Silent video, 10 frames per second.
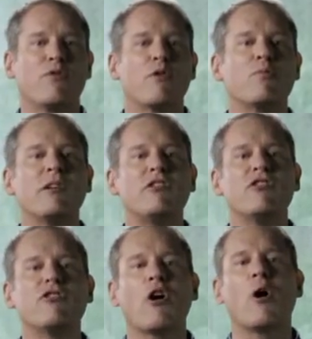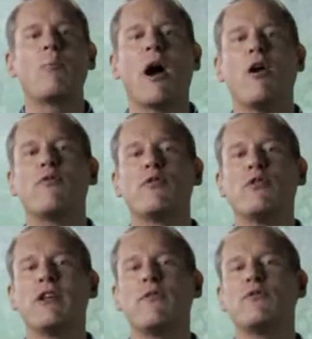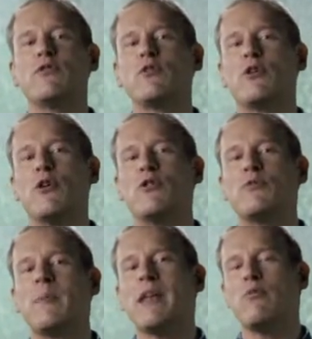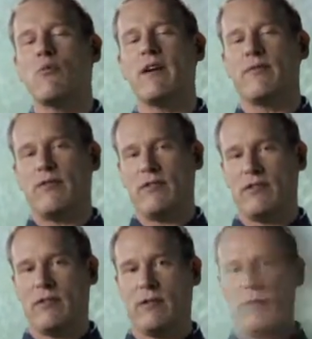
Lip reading: for riches are powerful enough to close many rifts.